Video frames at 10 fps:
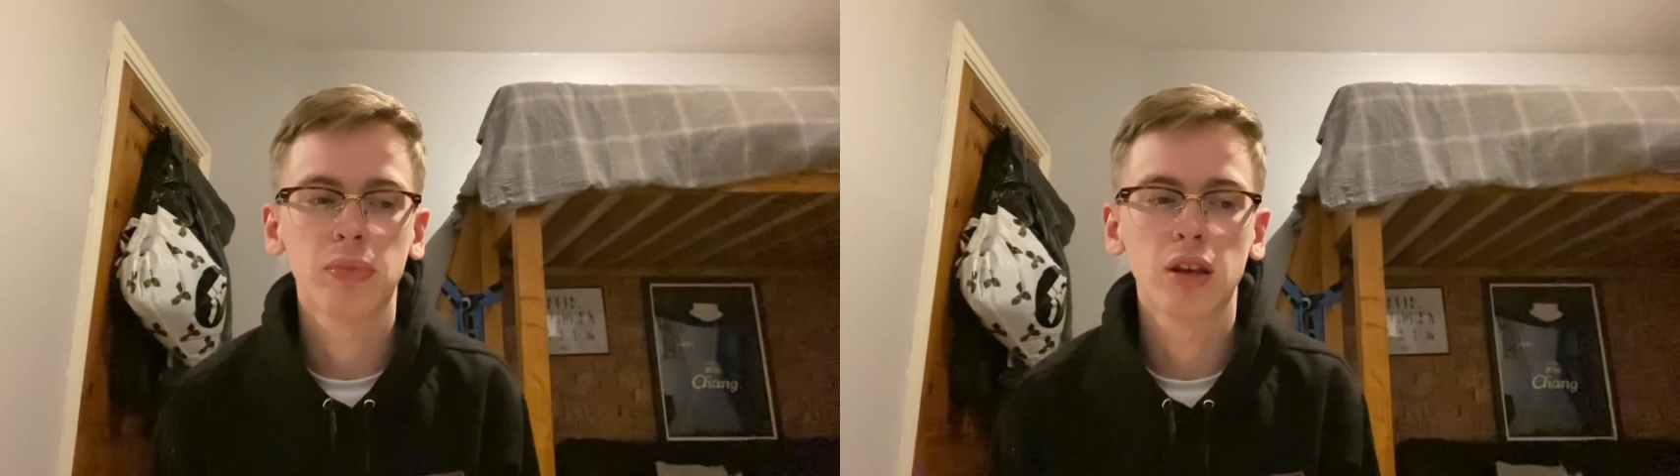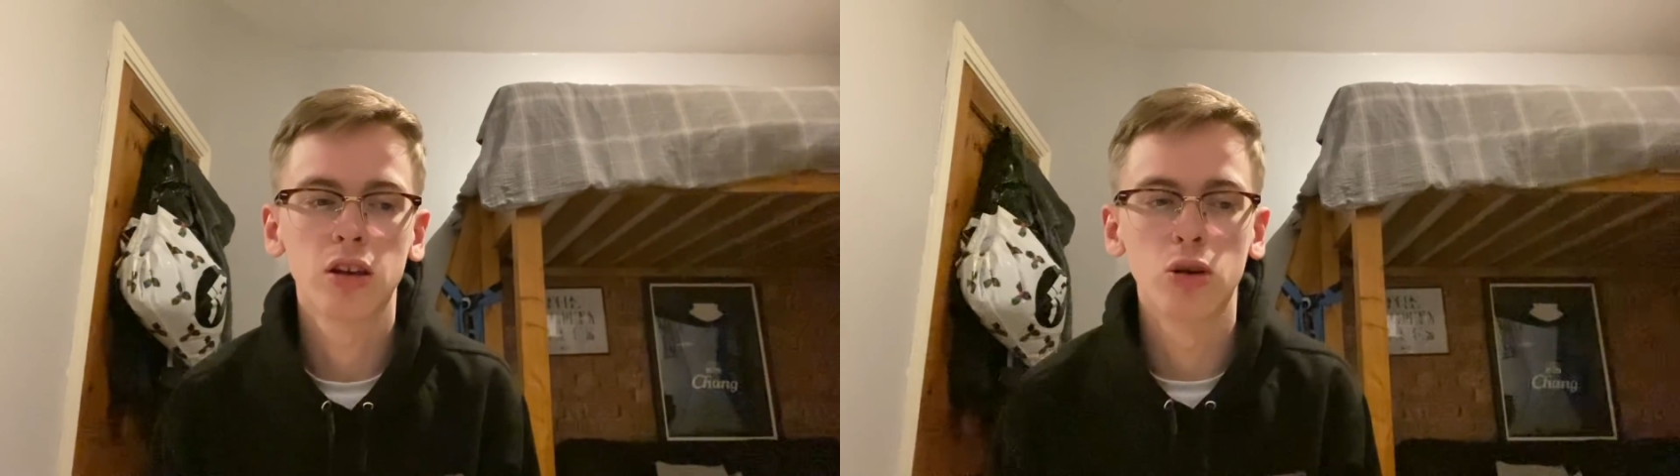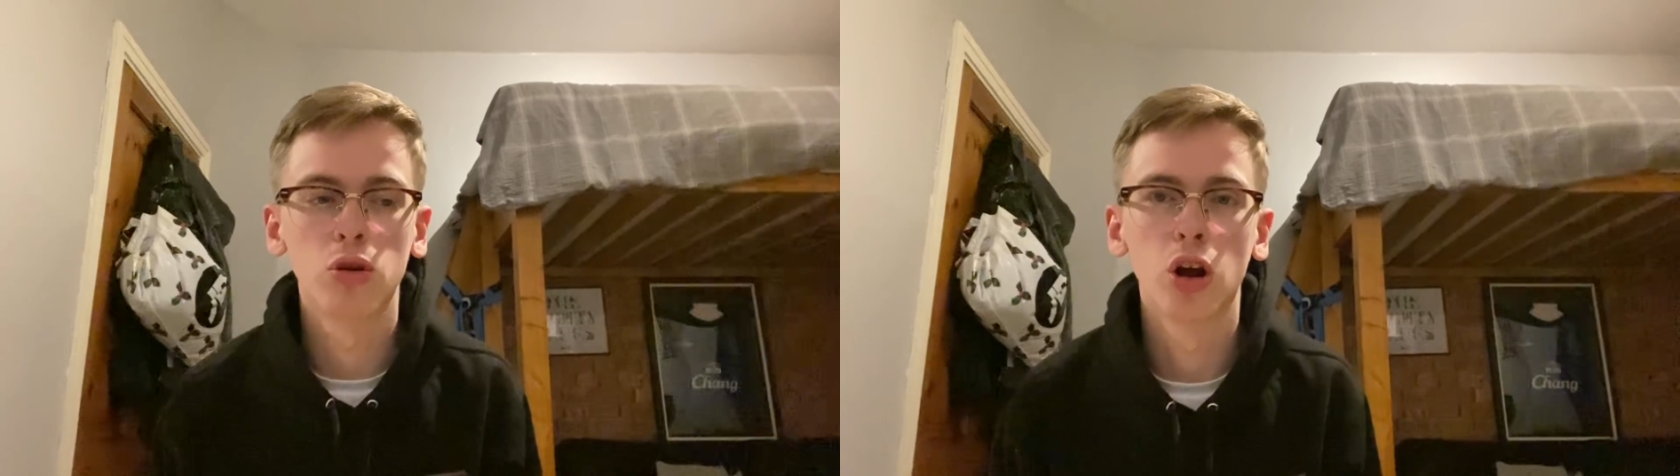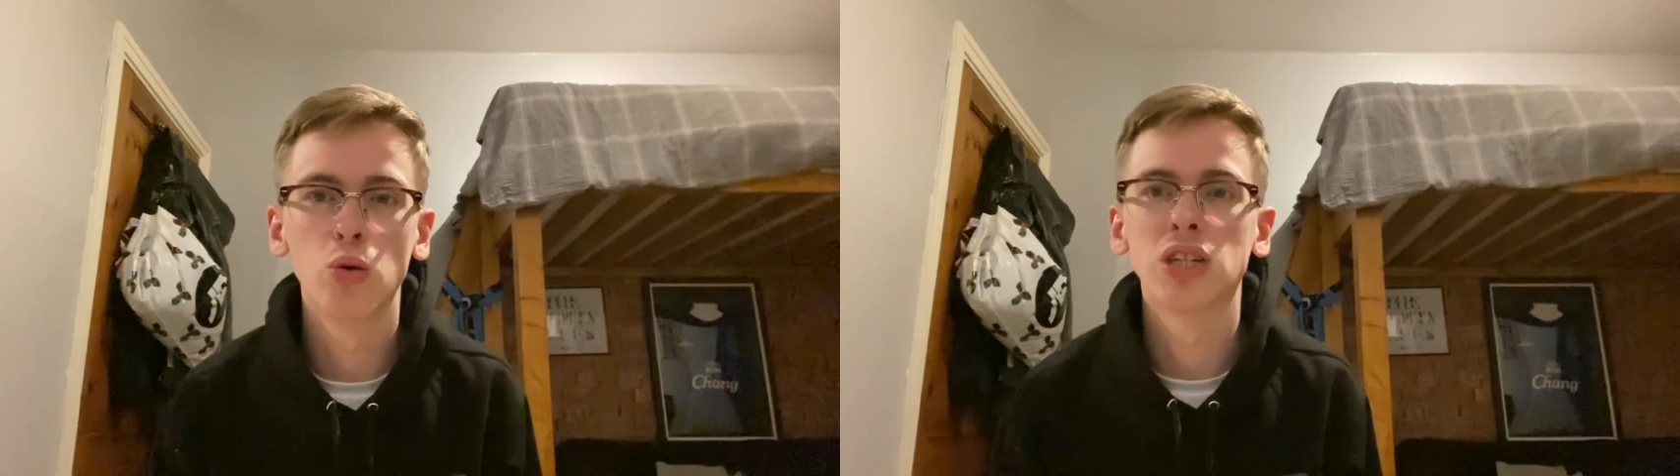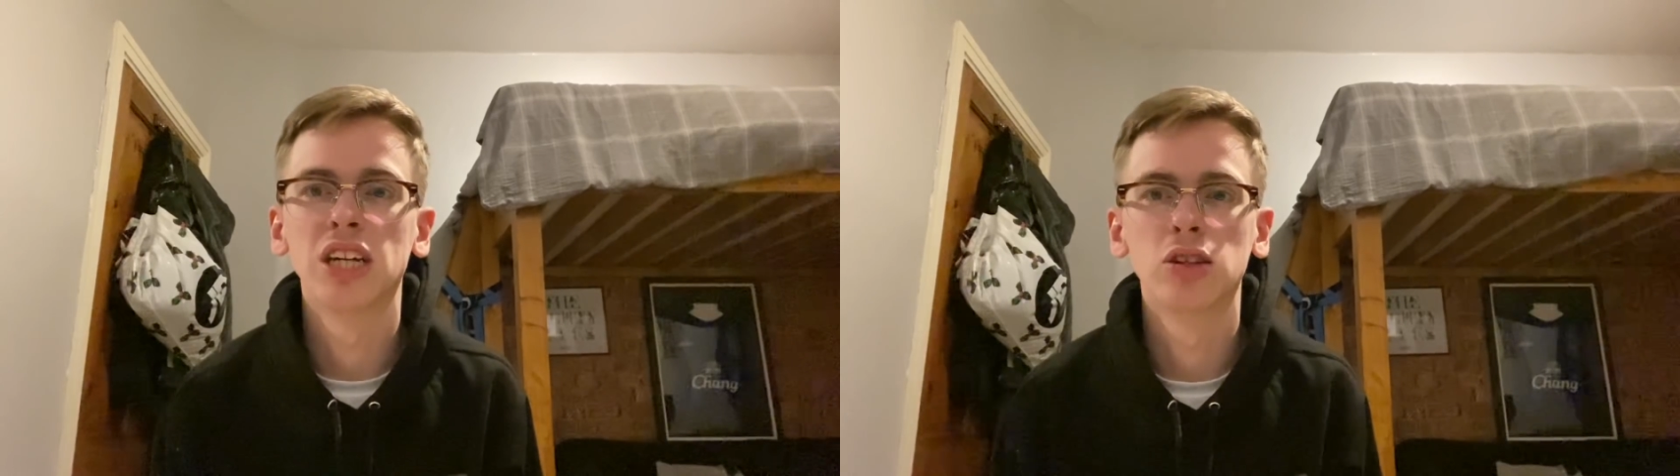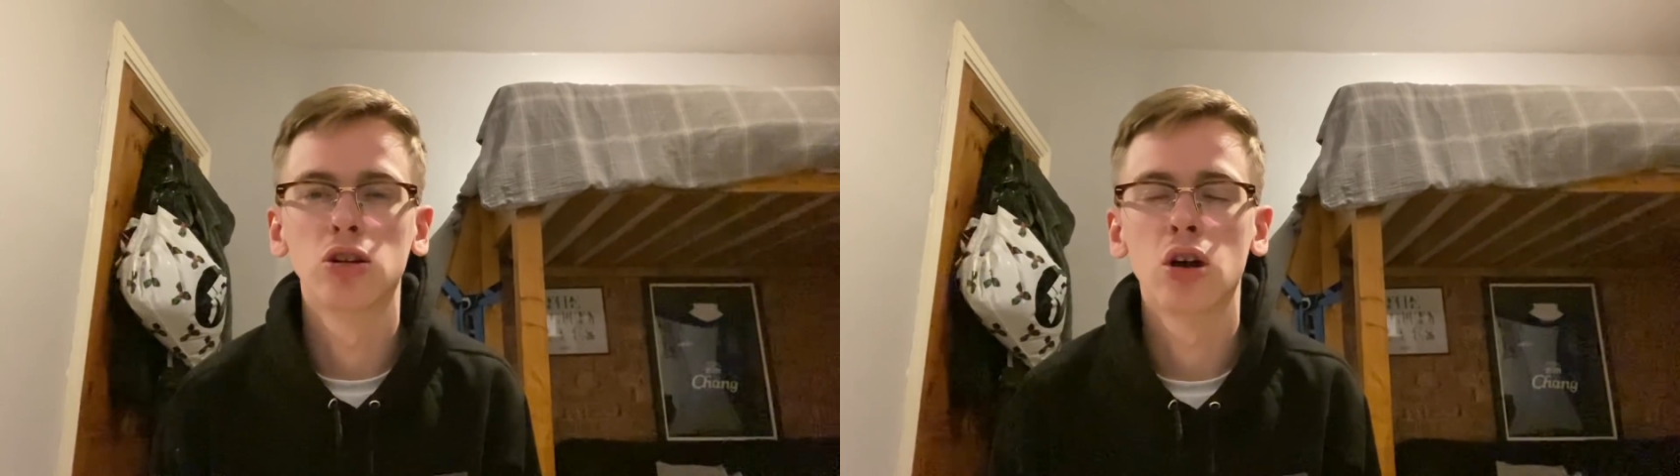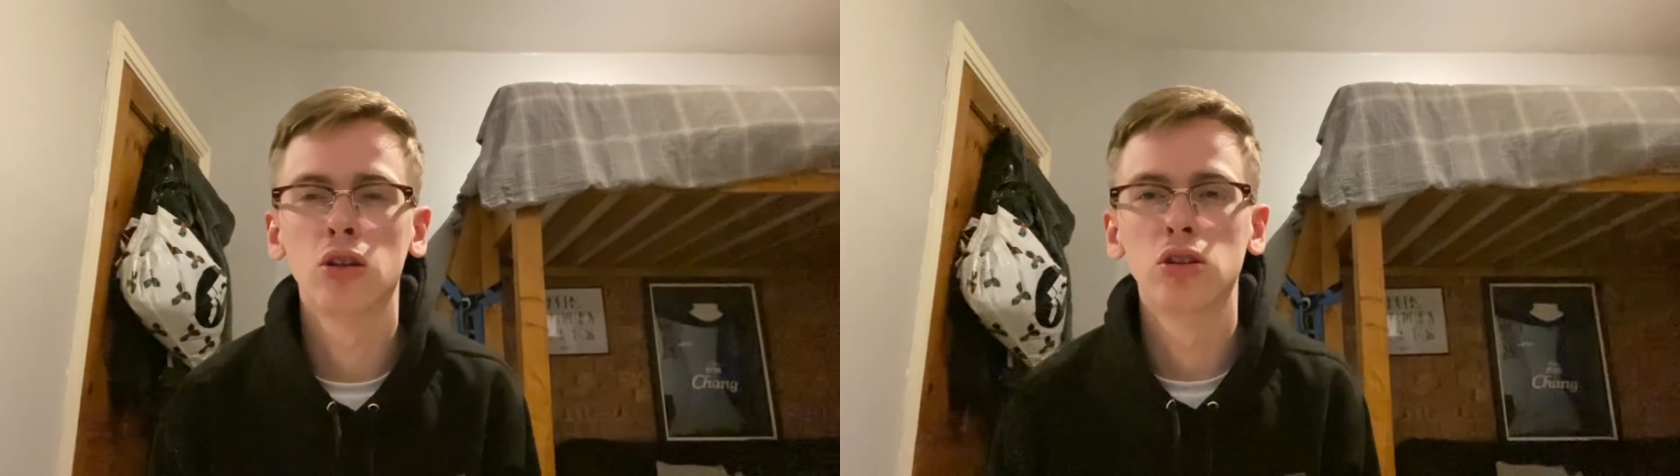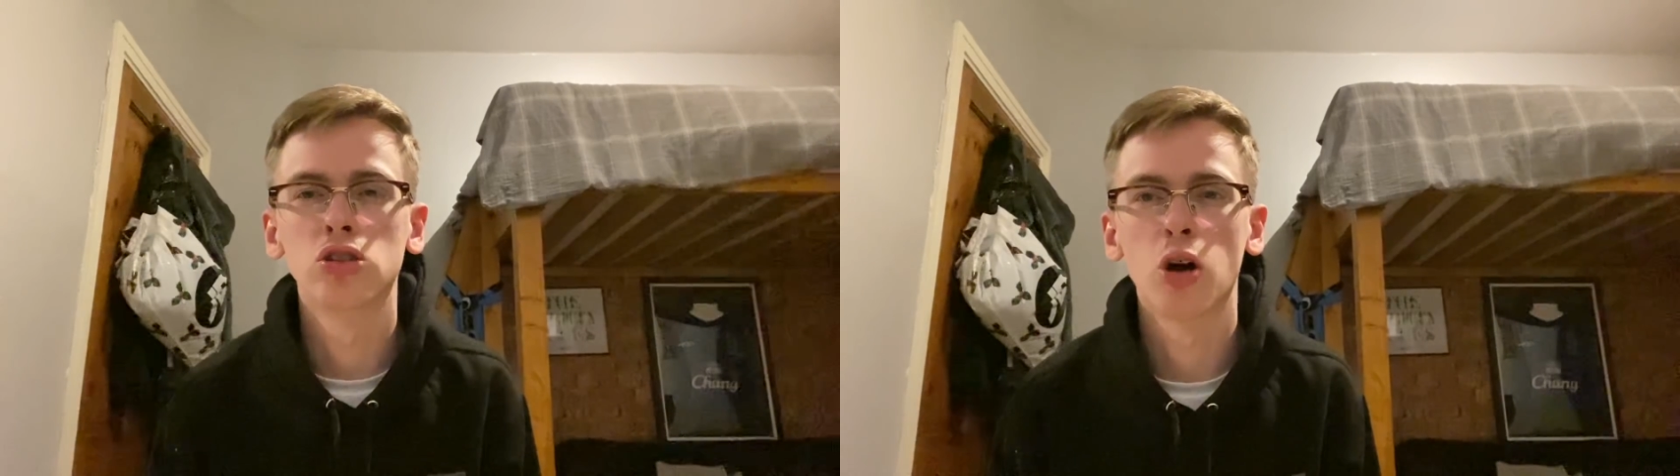you know, closing in on
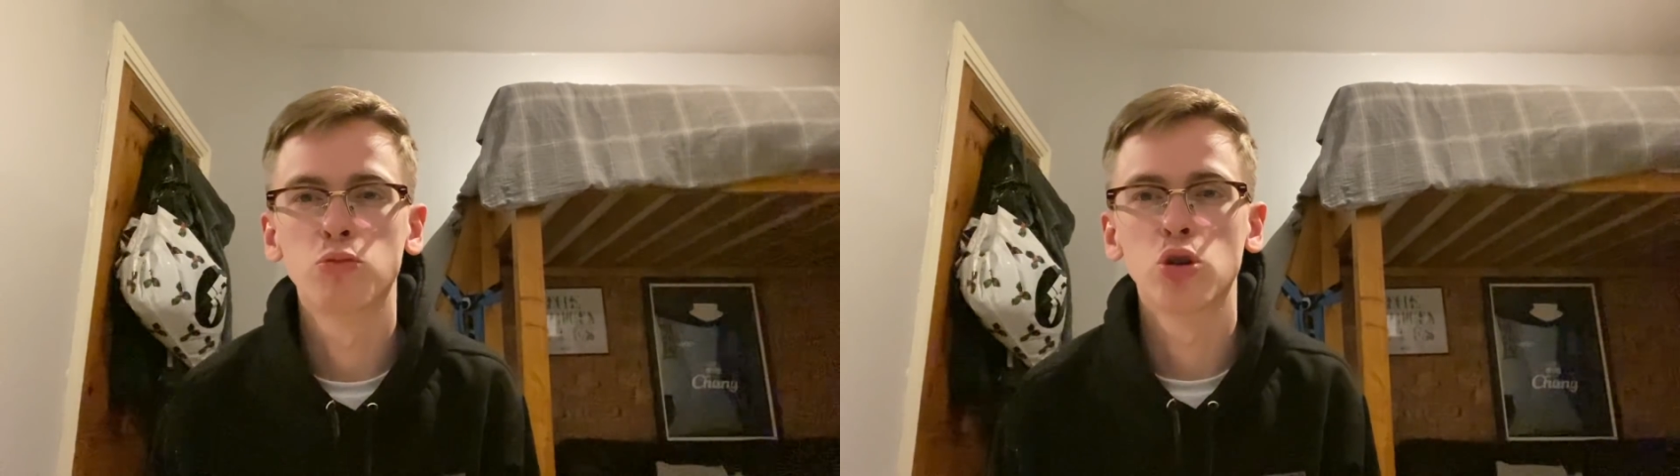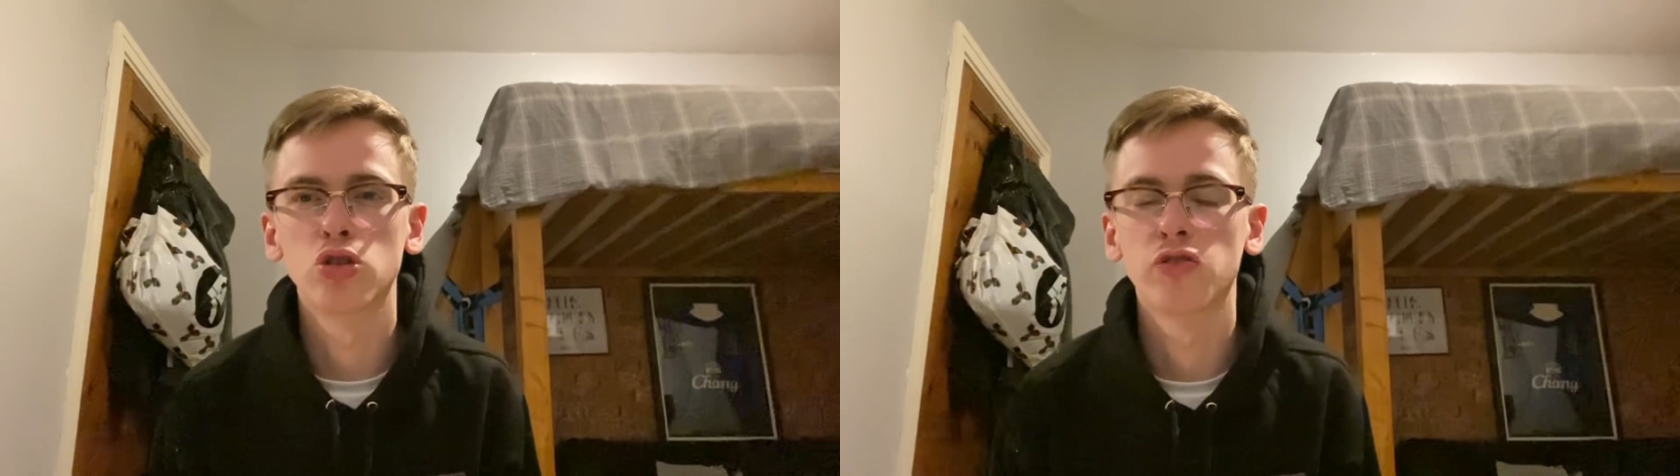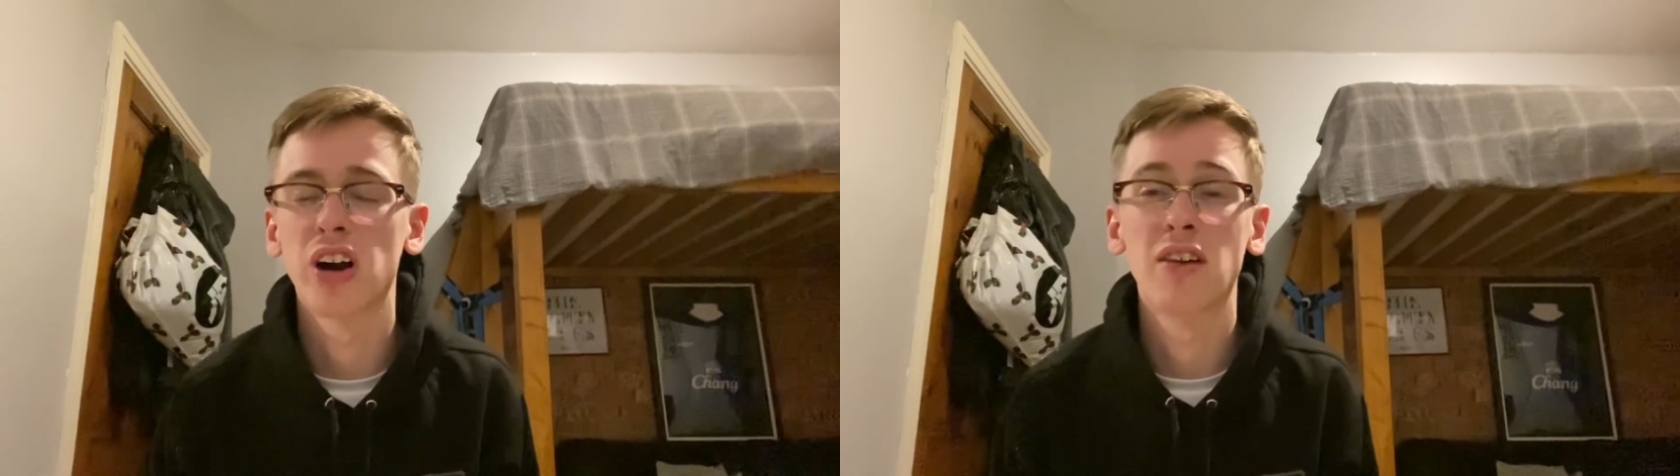the top sort of 5